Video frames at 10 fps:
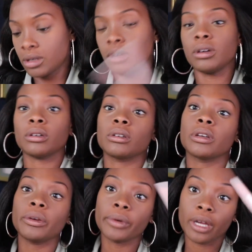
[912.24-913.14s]
Ugh,
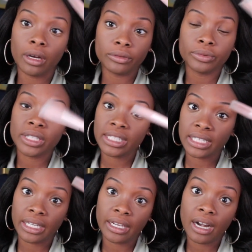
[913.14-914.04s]
here we go with this
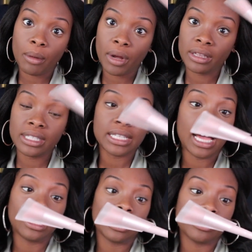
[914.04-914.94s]
again. I bought this
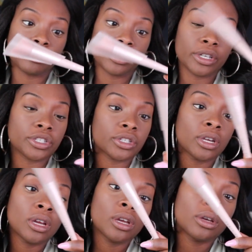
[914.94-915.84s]
highlighter brush,
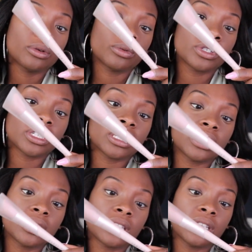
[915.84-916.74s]
which
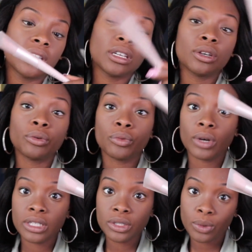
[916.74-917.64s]
is the
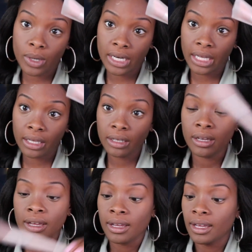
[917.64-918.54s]
120.
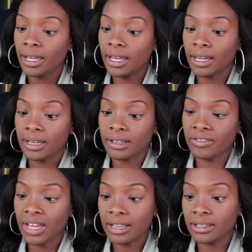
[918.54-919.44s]
And
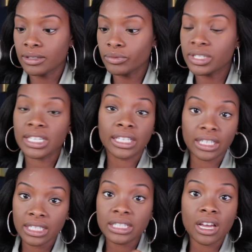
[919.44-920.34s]
they've got this
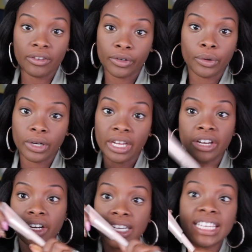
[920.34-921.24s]
ridiculous cover on
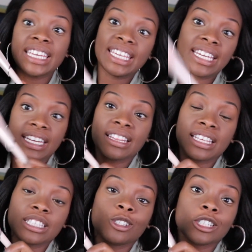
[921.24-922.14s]
here again
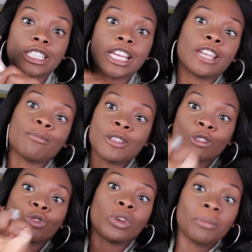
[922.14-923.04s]
that's gonna take me
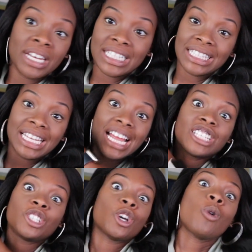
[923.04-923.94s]
three minutes that I
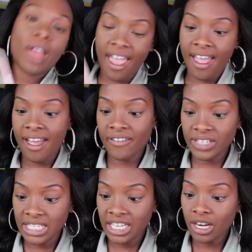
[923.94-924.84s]
don't
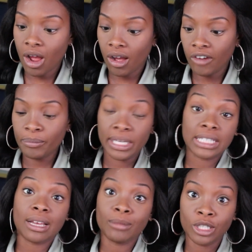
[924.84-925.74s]
have to get off
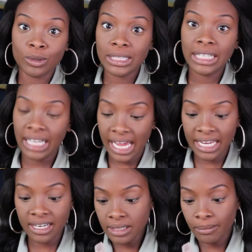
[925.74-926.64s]
because I'm losing
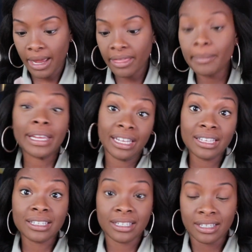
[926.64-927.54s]
light by the
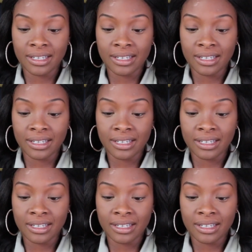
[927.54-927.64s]
minute.